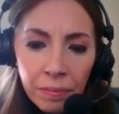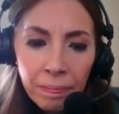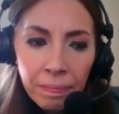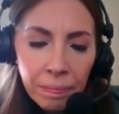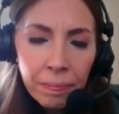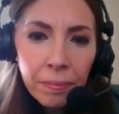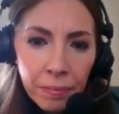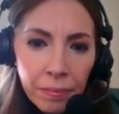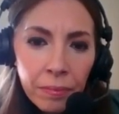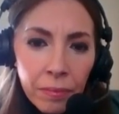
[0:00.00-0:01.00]

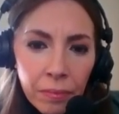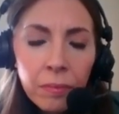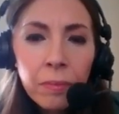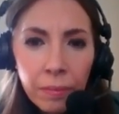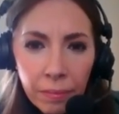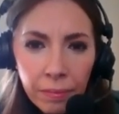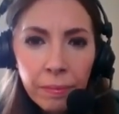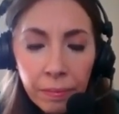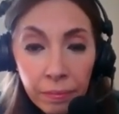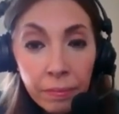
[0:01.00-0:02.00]

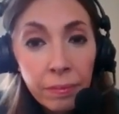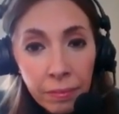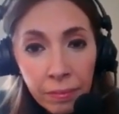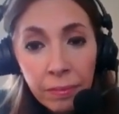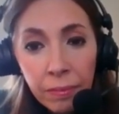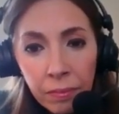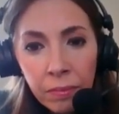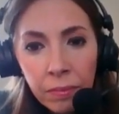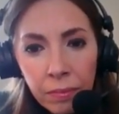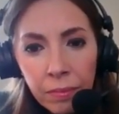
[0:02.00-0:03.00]

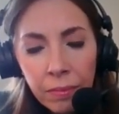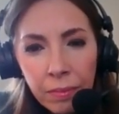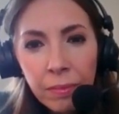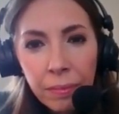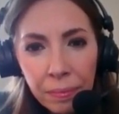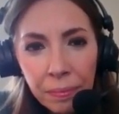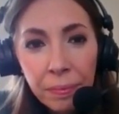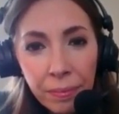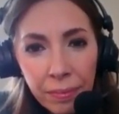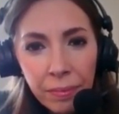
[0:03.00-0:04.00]

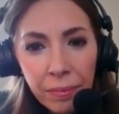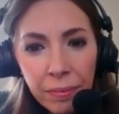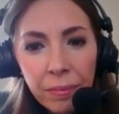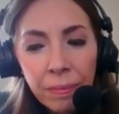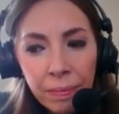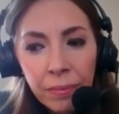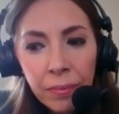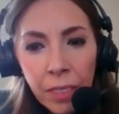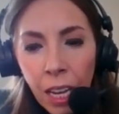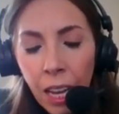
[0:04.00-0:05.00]

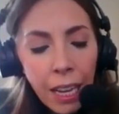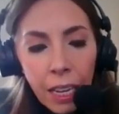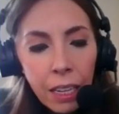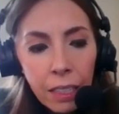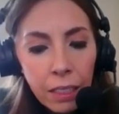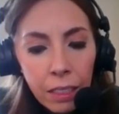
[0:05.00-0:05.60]
[no speech]